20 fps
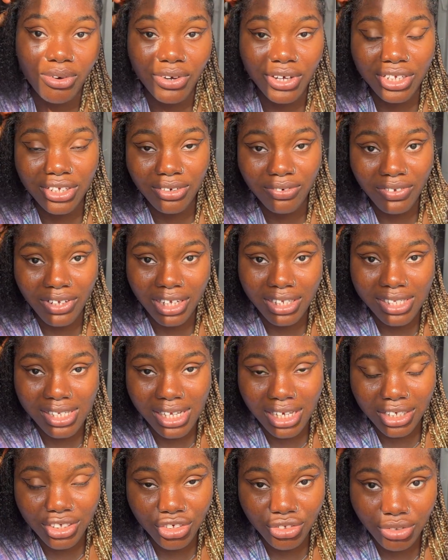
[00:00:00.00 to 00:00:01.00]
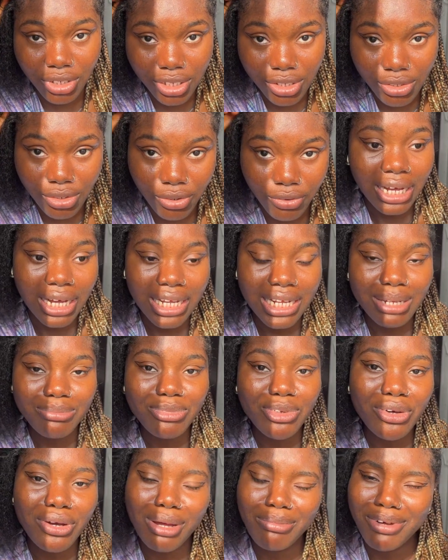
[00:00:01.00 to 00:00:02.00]
any of that extra stuff. And I'm
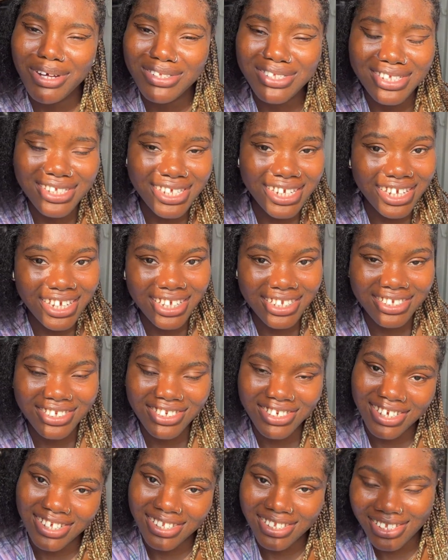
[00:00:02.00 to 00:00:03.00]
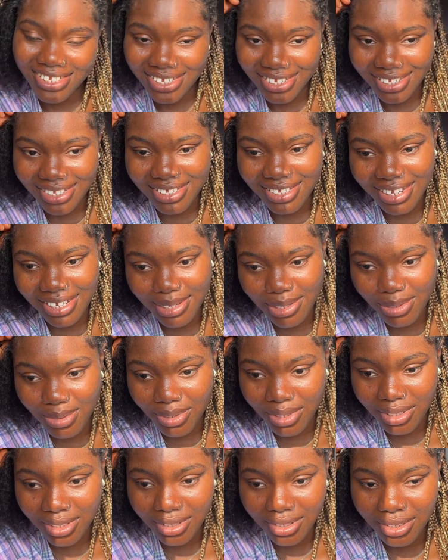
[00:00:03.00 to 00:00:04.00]
not about to take any chances, I
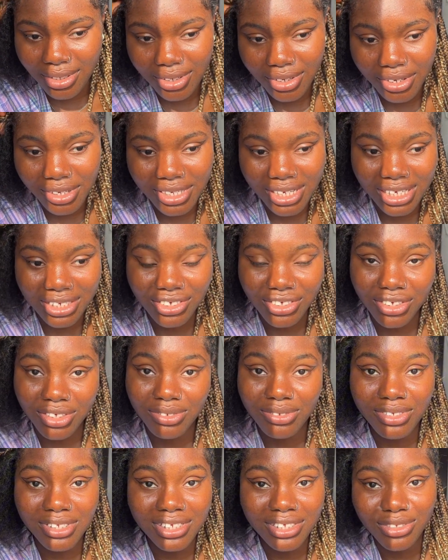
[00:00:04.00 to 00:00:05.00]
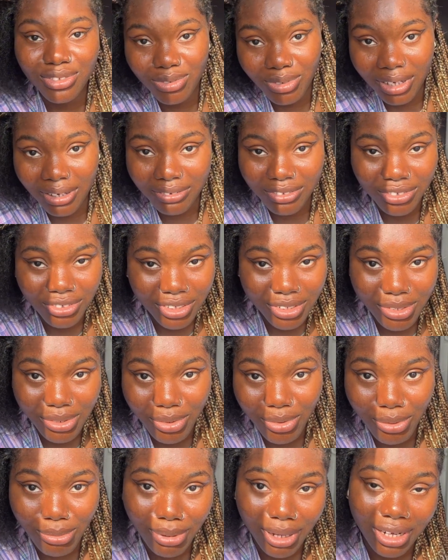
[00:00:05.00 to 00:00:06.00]
swear, because I genuinely don't have strength to
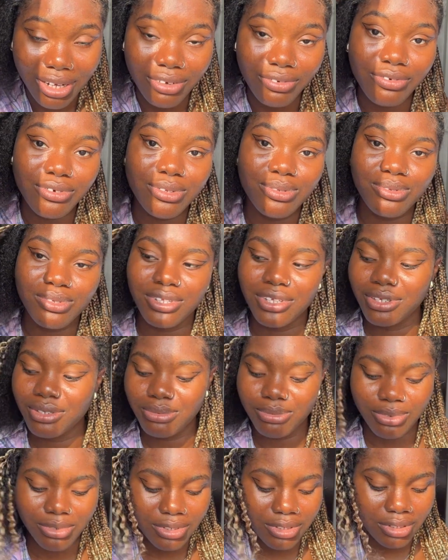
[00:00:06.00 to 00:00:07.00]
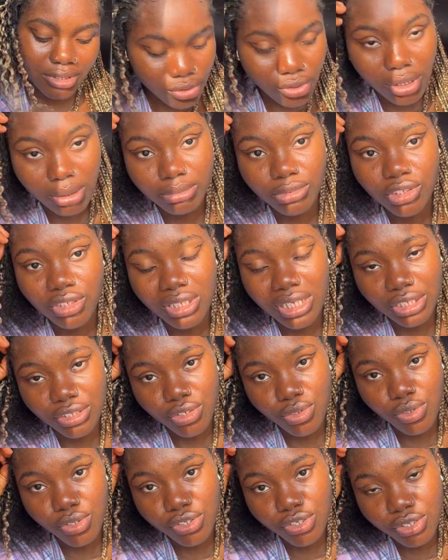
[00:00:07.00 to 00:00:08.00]
go back and forth with anybody. So I just
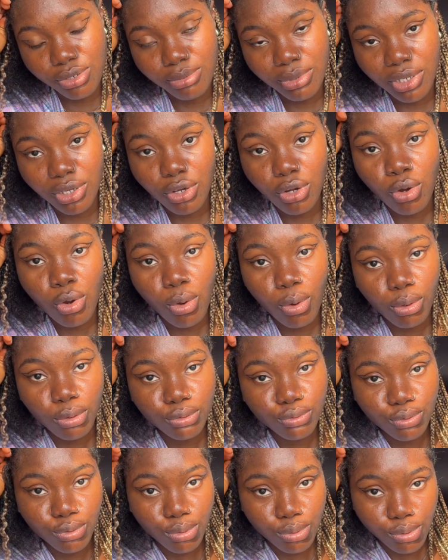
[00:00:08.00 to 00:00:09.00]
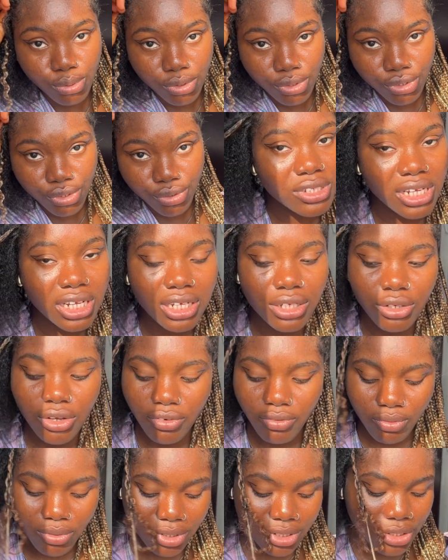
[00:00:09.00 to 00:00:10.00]
want to make cornrows, and I don't
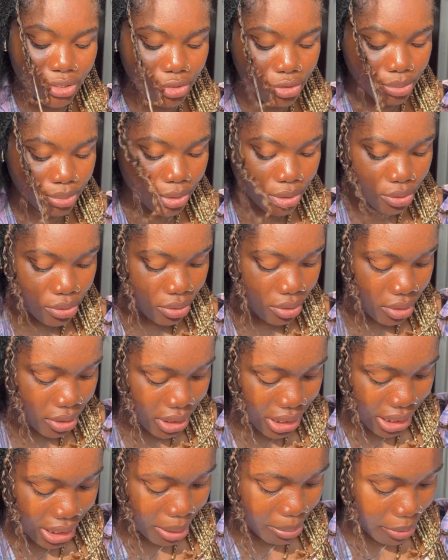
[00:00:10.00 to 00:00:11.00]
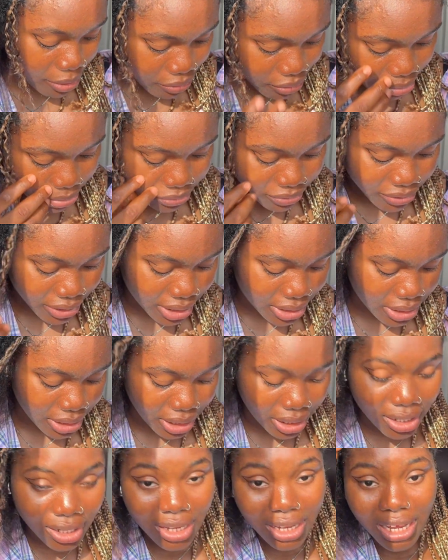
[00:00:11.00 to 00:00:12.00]
even want it to be long. Like, apart from the fact
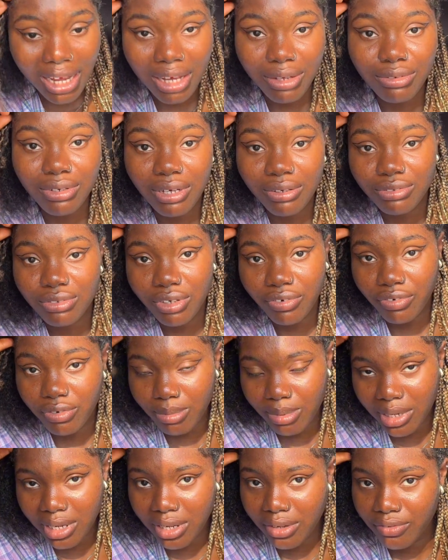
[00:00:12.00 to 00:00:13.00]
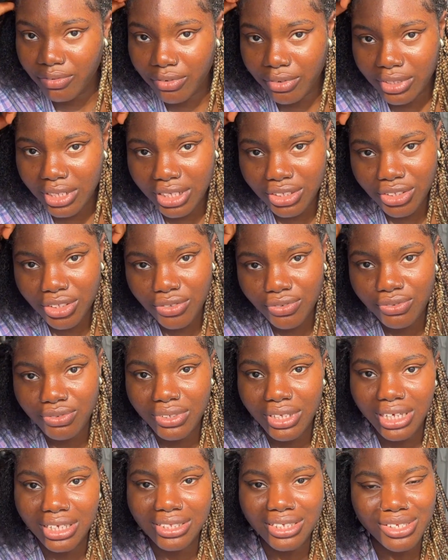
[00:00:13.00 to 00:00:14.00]
that I don't have strength for back and forth, I just feel
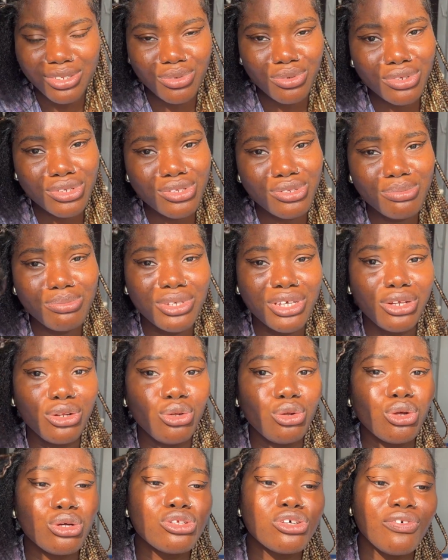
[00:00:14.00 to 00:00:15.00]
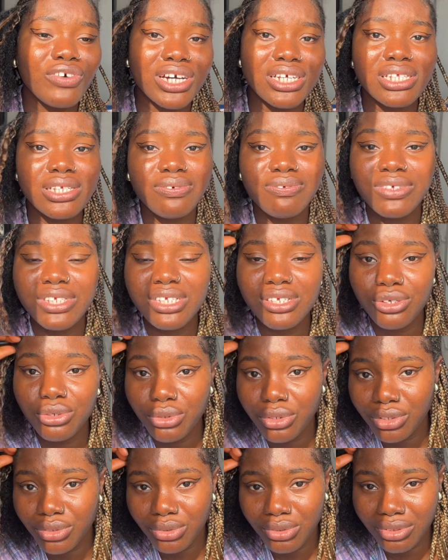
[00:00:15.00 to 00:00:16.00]
like there's going to be a lot of activity
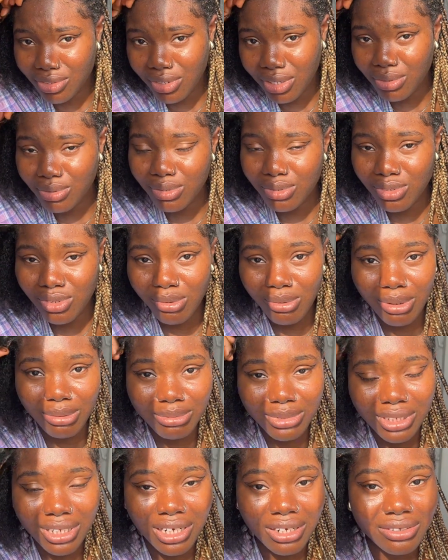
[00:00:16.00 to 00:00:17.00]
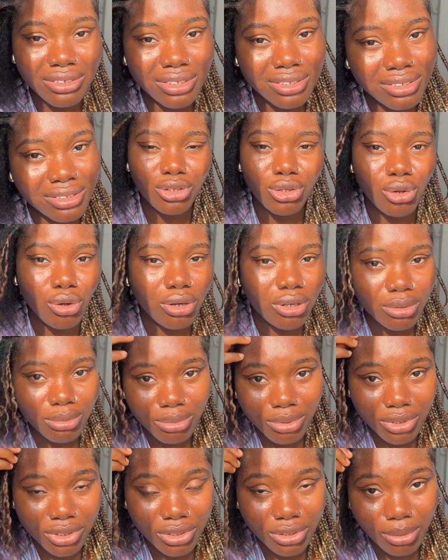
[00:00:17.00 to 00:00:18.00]
going on. So I don't want to go and be carrying long
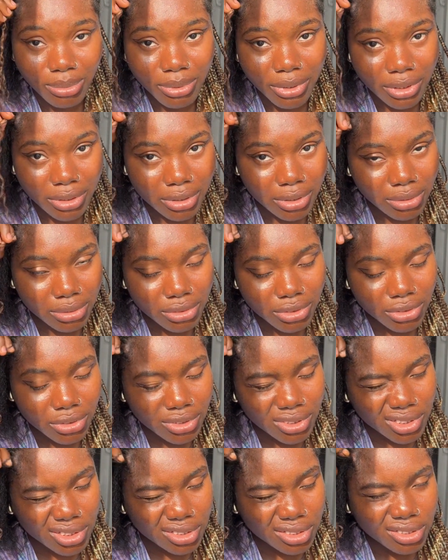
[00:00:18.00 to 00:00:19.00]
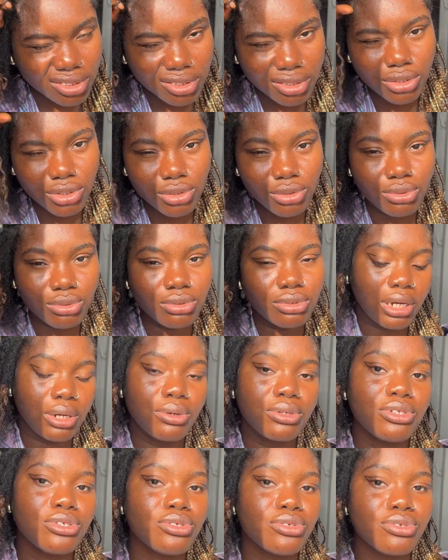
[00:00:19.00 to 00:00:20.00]
braids up and down. Do you get? So I
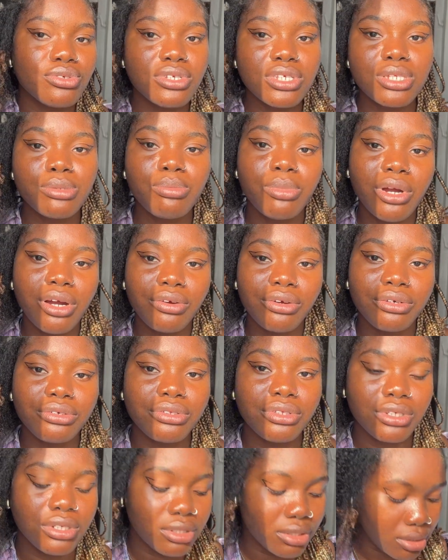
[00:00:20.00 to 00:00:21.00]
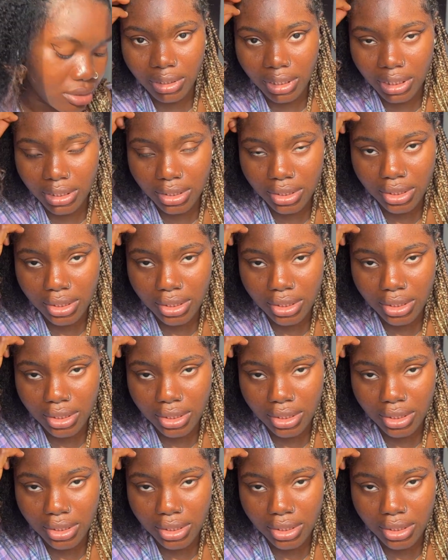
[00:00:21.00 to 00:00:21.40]
want to do this barrel thing at the